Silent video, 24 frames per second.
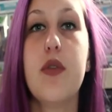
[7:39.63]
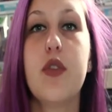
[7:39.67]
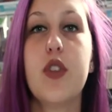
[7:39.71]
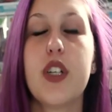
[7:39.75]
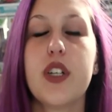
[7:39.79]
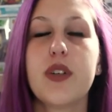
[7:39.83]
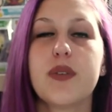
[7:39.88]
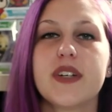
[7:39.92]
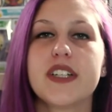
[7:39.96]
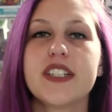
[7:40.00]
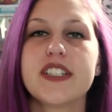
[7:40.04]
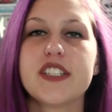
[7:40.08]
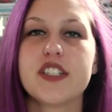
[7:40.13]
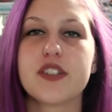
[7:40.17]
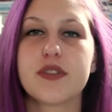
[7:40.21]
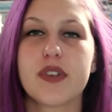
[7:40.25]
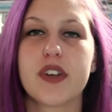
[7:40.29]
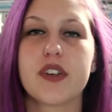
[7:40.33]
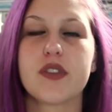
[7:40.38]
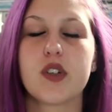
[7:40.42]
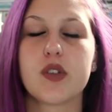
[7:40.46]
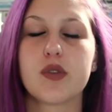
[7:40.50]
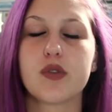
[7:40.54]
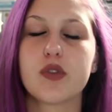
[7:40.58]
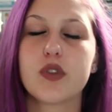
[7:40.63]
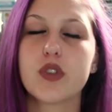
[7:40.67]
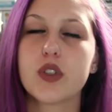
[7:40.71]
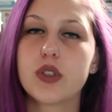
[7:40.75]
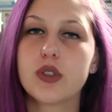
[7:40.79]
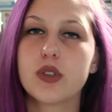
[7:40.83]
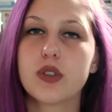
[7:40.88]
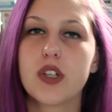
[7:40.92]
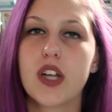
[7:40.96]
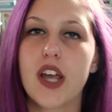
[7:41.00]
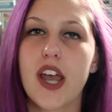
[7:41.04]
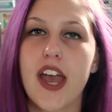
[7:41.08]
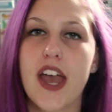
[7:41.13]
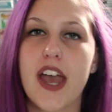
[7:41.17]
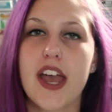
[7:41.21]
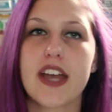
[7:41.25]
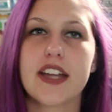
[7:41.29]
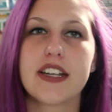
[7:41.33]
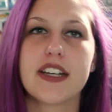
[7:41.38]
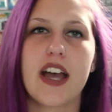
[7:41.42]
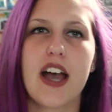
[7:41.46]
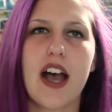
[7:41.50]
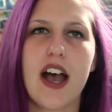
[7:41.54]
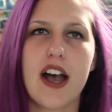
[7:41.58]
forty-one is your favorite food,
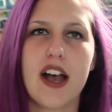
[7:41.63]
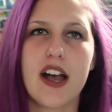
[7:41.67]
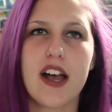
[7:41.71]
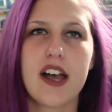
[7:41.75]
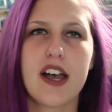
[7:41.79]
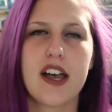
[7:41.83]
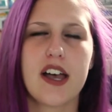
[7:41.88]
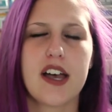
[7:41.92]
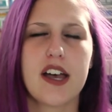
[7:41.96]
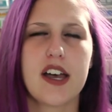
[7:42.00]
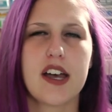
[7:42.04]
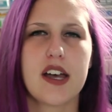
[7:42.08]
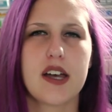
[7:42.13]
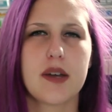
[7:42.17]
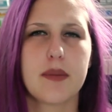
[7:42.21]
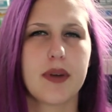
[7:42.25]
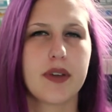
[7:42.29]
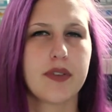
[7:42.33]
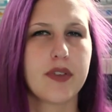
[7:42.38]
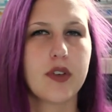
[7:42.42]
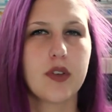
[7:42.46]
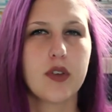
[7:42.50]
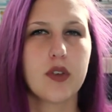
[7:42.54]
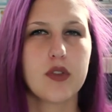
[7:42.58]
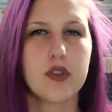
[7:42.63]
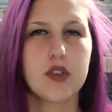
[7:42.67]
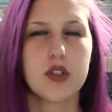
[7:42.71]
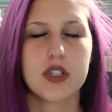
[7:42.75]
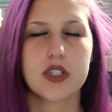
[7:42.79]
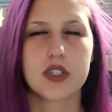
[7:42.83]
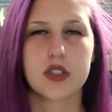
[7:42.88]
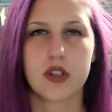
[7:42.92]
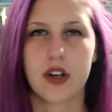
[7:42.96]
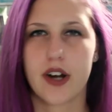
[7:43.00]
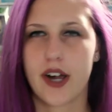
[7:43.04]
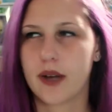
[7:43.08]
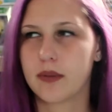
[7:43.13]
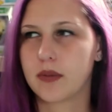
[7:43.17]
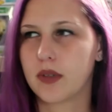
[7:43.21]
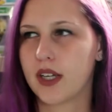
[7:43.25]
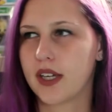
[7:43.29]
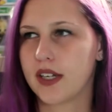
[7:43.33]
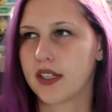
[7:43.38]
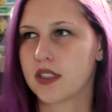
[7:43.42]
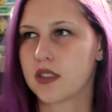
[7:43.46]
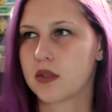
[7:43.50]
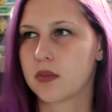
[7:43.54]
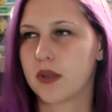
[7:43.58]
and uh, my favorite food is crab
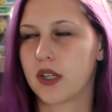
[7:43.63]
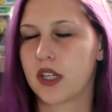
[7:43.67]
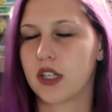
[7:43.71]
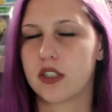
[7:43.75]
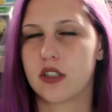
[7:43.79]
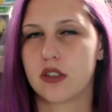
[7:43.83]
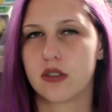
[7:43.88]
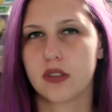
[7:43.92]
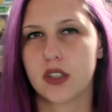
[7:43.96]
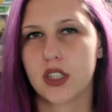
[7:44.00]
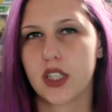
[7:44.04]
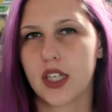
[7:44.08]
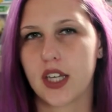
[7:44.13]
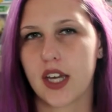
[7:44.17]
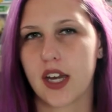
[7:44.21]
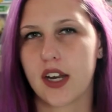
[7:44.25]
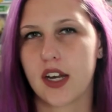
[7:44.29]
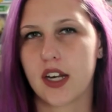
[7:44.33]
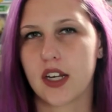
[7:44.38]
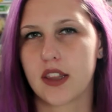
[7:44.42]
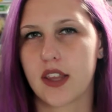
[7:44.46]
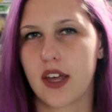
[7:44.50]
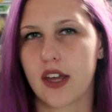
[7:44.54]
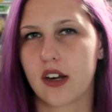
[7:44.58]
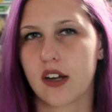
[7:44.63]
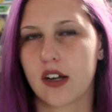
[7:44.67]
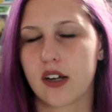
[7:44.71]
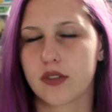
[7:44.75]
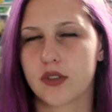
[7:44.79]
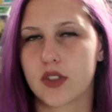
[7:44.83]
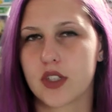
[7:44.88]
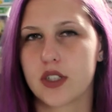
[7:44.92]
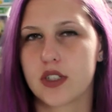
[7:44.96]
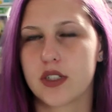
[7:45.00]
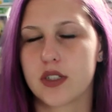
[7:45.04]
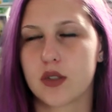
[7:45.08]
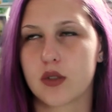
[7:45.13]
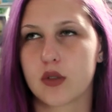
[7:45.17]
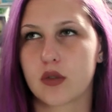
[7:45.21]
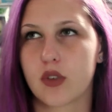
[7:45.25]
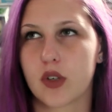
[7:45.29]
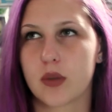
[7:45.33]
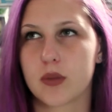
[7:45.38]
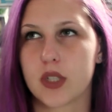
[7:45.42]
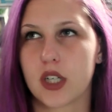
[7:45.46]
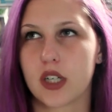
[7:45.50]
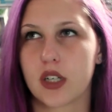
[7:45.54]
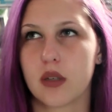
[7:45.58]
legs, but I don't really get it that often, so if
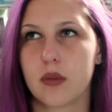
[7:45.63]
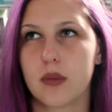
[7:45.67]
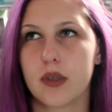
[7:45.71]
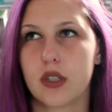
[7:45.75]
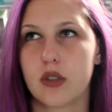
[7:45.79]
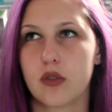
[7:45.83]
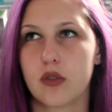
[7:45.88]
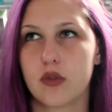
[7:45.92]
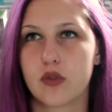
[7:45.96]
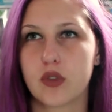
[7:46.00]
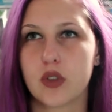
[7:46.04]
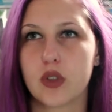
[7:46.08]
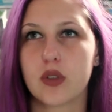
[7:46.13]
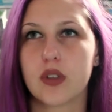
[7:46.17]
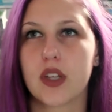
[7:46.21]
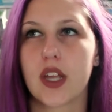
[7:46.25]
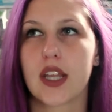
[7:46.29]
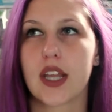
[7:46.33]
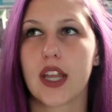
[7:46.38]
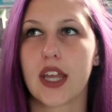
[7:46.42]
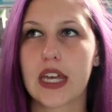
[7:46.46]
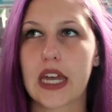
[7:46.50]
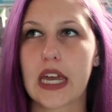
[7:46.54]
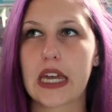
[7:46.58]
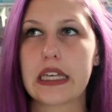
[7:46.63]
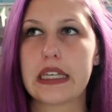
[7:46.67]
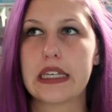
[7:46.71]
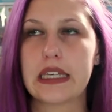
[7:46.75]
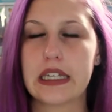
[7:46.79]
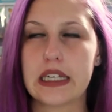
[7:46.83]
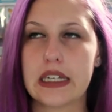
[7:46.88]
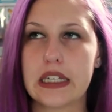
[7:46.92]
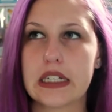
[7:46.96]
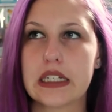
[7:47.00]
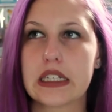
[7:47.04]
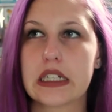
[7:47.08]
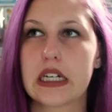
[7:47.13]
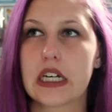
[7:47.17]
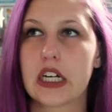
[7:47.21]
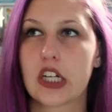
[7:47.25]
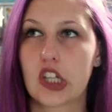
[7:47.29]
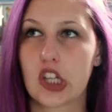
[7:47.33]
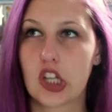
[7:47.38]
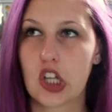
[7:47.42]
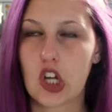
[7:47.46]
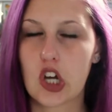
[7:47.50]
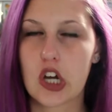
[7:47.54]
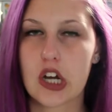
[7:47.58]
I'm talking about a food that like I eat a
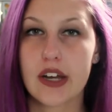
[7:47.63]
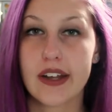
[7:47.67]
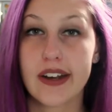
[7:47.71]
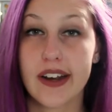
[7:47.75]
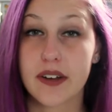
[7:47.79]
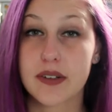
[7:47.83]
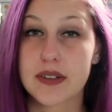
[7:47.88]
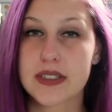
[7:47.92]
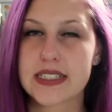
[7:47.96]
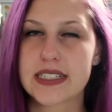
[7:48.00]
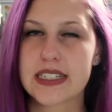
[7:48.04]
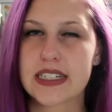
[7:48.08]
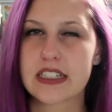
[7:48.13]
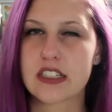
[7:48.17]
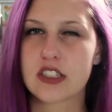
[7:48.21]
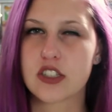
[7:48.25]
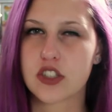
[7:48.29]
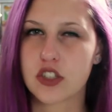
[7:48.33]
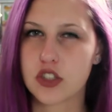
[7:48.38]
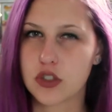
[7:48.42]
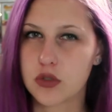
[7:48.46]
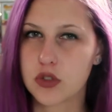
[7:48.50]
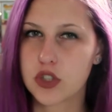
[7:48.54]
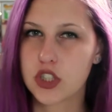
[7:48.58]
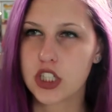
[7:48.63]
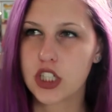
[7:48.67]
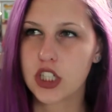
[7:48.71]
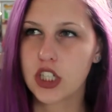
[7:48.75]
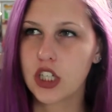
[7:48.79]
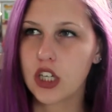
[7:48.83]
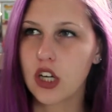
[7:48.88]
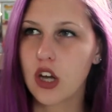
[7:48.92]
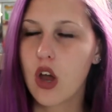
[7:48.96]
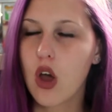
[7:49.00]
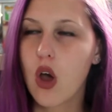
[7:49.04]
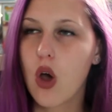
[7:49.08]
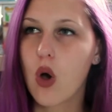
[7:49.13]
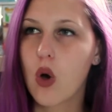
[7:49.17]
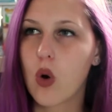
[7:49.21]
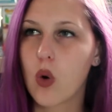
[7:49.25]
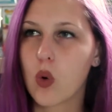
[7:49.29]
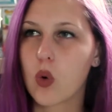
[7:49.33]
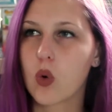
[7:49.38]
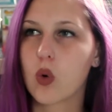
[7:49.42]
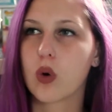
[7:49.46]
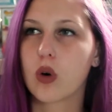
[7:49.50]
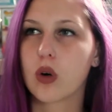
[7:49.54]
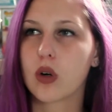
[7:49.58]
lot, I would say sushi
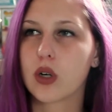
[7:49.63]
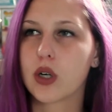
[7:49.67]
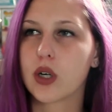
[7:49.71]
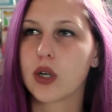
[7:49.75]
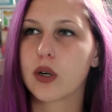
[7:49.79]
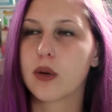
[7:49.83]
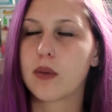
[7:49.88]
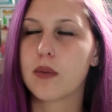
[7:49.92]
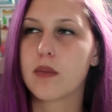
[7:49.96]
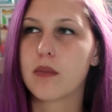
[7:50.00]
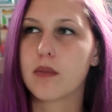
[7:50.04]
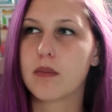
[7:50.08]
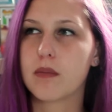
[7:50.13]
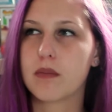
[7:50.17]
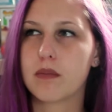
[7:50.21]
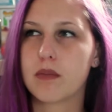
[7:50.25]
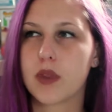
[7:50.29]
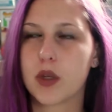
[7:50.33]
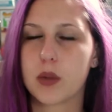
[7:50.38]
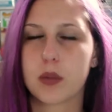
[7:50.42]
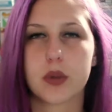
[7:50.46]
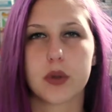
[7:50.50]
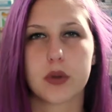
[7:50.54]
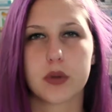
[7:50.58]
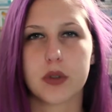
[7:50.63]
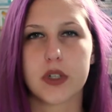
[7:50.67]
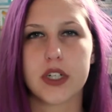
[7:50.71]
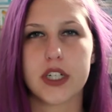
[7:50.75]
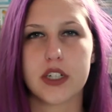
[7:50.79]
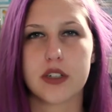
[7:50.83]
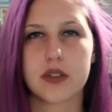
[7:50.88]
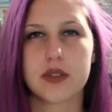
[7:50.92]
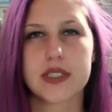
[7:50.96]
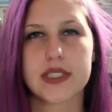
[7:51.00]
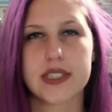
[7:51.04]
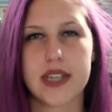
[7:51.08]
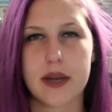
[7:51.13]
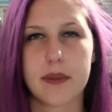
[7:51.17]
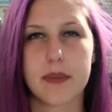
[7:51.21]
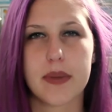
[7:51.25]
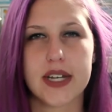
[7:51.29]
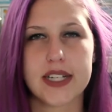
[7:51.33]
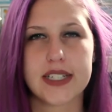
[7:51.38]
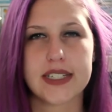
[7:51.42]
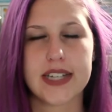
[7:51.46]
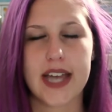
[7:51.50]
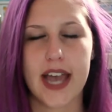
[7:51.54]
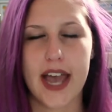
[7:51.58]
or the burritos that my
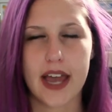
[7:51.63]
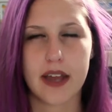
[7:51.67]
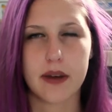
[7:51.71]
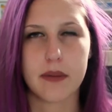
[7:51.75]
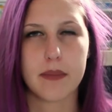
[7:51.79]
dad